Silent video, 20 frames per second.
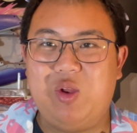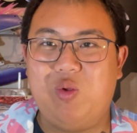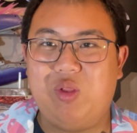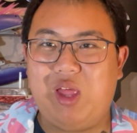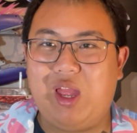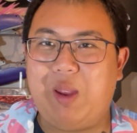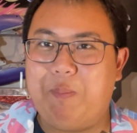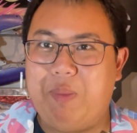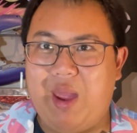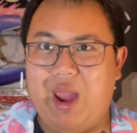do
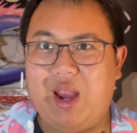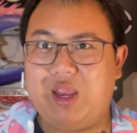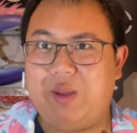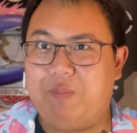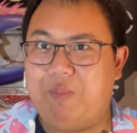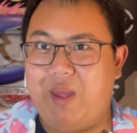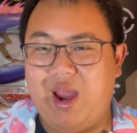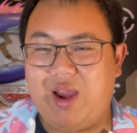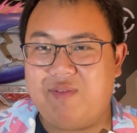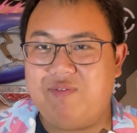like
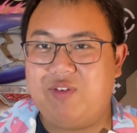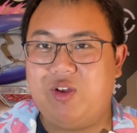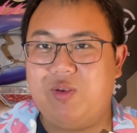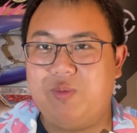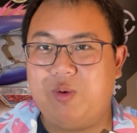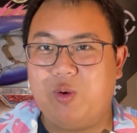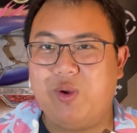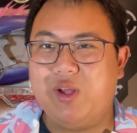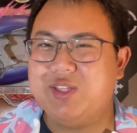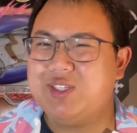back-to-back
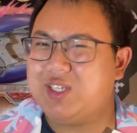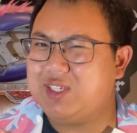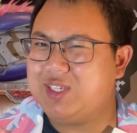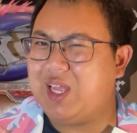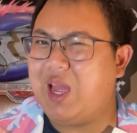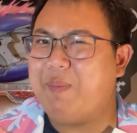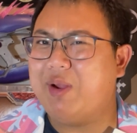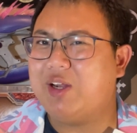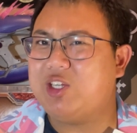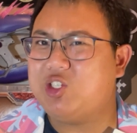VTuber ones.
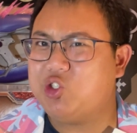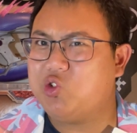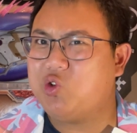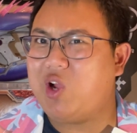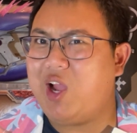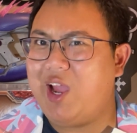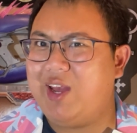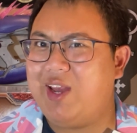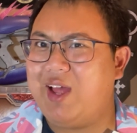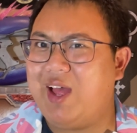I'm going to
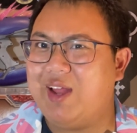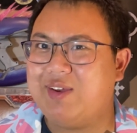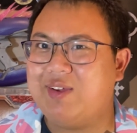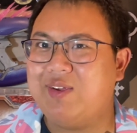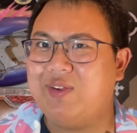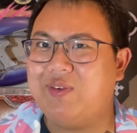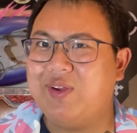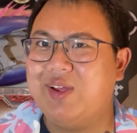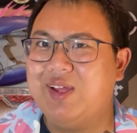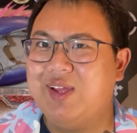try not
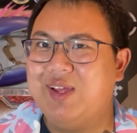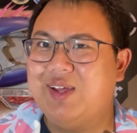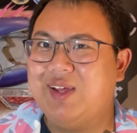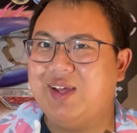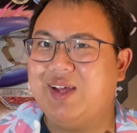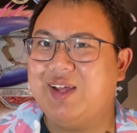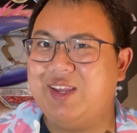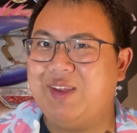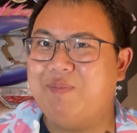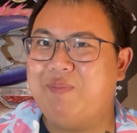to,
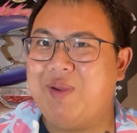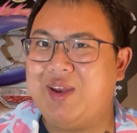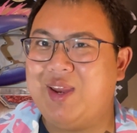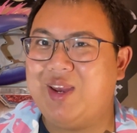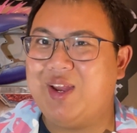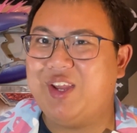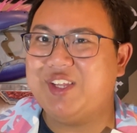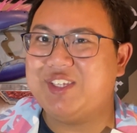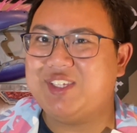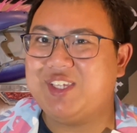
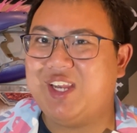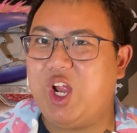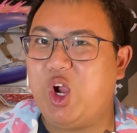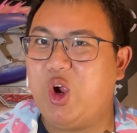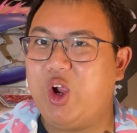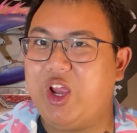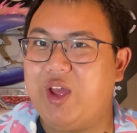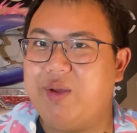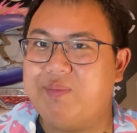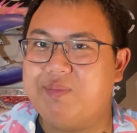depending on the
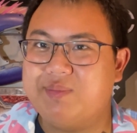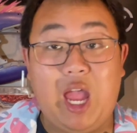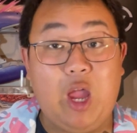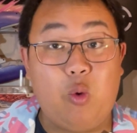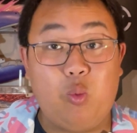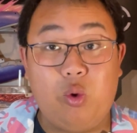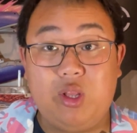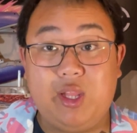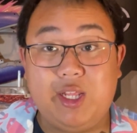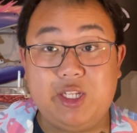scenario. I
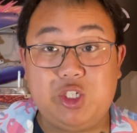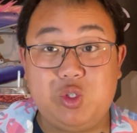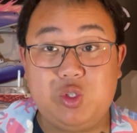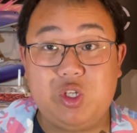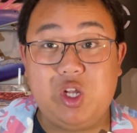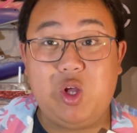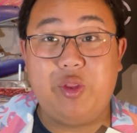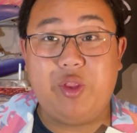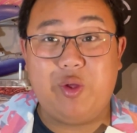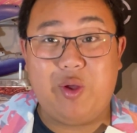will let you
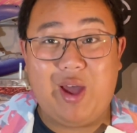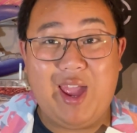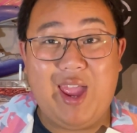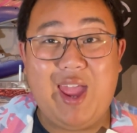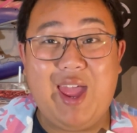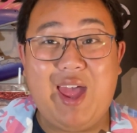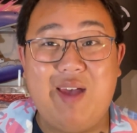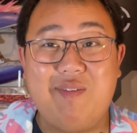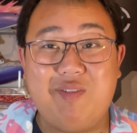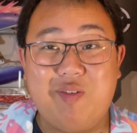know though, I
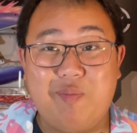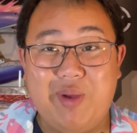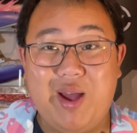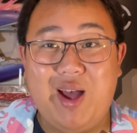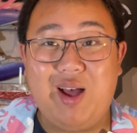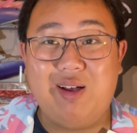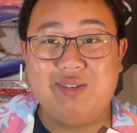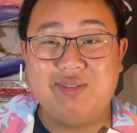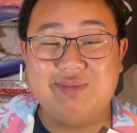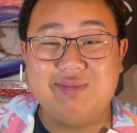have
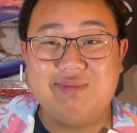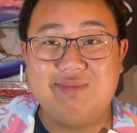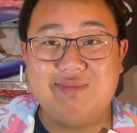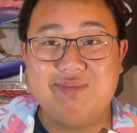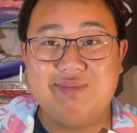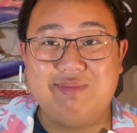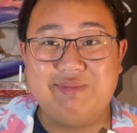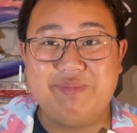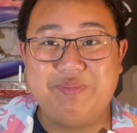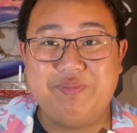about
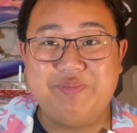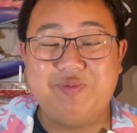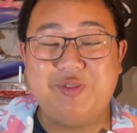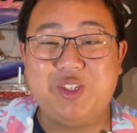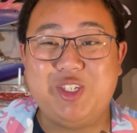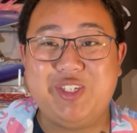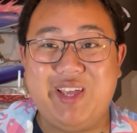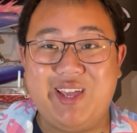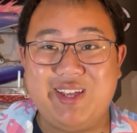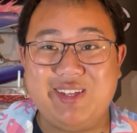
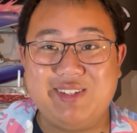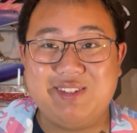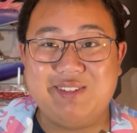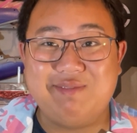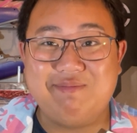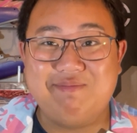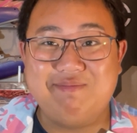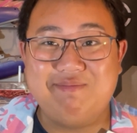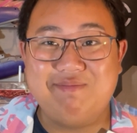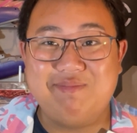
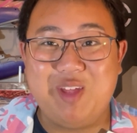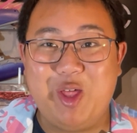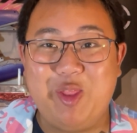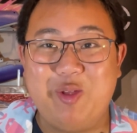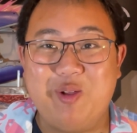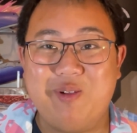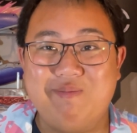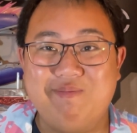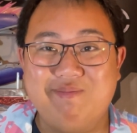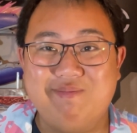6
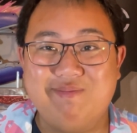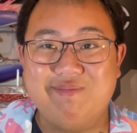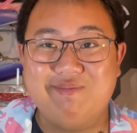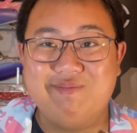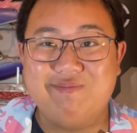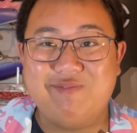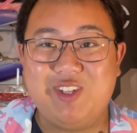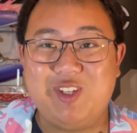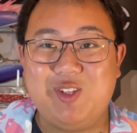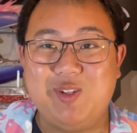other
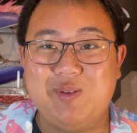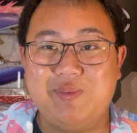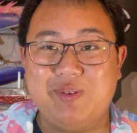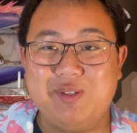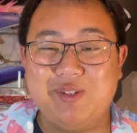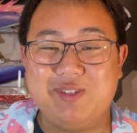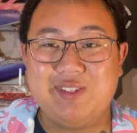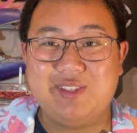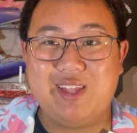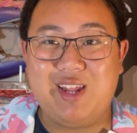
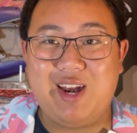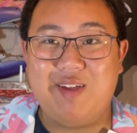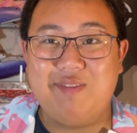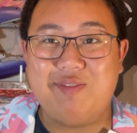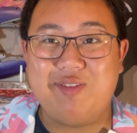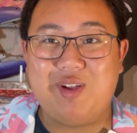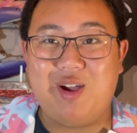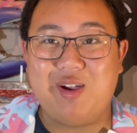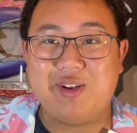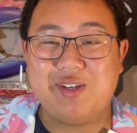VTubers that
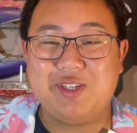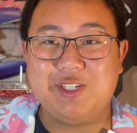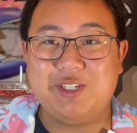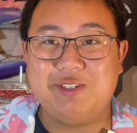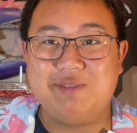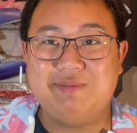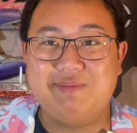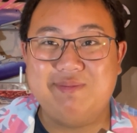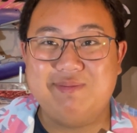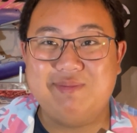I've talked
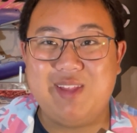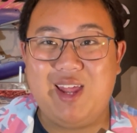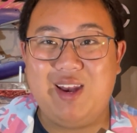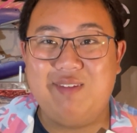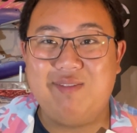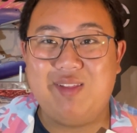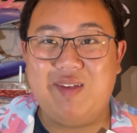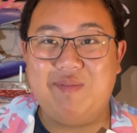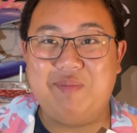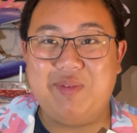to that
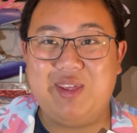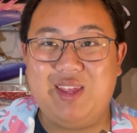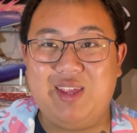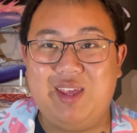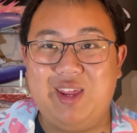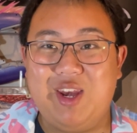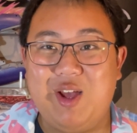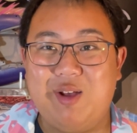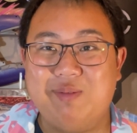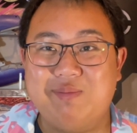have let me,
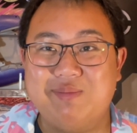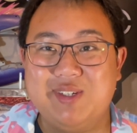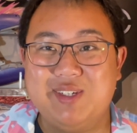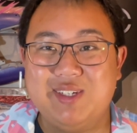you know,